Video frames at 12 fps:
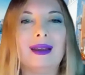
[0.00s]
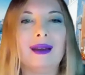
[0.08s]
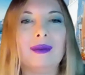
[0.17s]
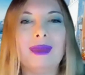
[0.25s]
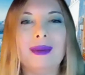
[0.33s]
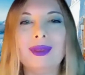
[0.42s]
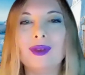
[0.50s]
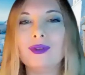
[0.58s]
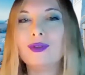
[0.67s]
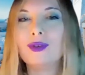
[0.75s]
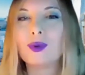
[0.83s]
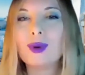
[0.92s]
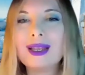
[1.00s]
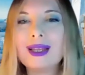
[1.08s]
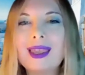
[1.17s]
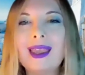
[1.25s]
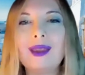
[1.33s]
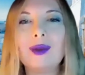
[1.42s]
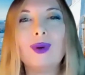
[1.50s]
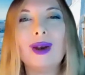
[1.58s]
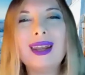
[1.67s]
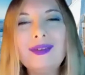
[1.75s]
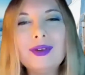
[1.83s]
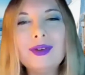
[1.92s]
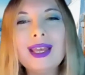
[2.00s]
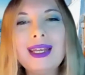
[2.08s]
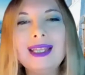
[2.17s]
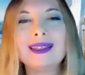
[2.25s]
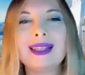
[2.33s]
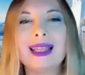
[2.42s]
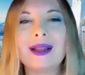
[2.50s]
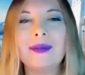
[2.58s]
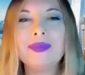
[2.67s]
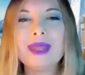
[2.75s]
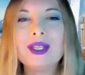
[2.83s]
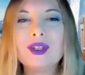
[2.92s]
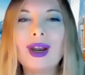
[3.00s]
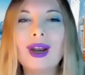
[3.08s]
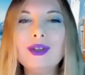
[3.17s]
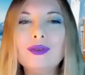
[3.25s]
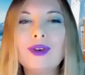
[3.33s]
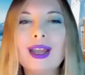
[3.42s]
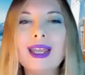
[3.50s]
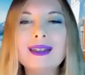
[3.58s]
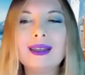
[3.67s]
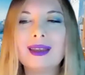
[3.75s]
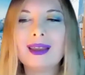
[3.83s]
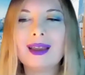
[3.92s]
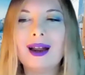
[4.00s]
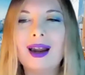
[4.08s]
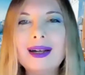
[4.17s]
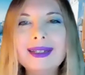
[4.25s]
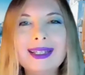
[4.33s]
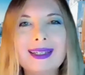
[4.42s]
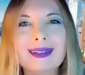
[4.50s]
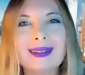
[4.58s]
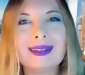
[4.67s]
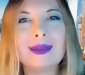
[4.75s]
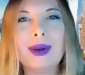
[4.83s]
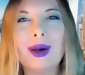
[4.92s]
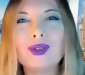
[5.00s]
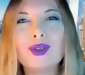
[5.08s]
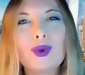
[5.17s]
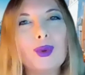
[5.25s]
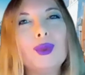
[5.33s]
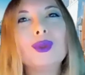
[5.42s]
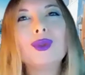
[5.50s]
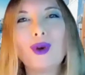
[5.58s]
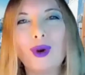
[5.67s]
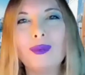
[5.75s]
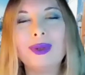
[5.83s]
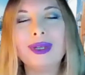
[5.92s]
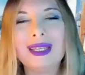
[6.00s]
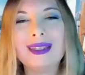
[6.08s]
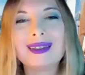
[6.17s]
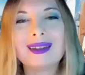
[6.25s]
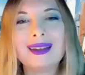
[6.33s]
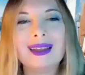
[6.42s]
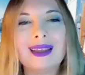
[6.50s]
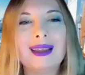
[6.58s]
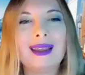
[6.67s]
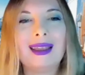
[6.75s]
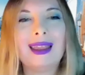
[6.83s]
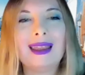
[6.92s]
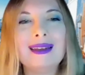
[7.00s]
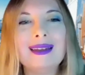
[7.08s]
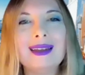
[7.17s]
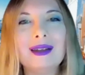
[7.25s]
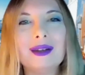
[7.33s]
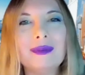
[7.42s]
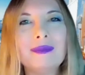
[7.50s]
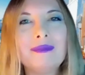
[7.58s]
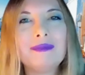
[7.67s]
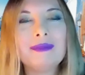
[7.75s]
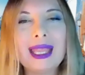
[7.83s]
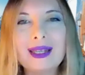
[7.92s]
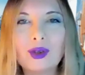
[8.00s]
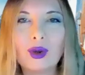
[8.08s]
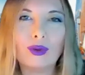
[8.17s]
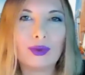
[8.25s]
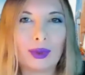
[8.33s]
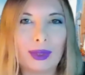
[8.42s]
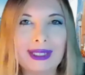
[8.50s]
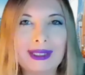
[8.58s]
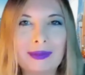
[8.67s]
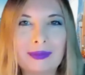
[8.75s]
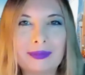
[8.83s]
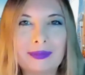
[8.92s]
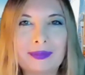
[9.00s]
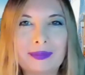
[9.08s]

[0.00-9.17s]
Maybe the 401k, whatever that is, like try to find articles about cool companies and go for it.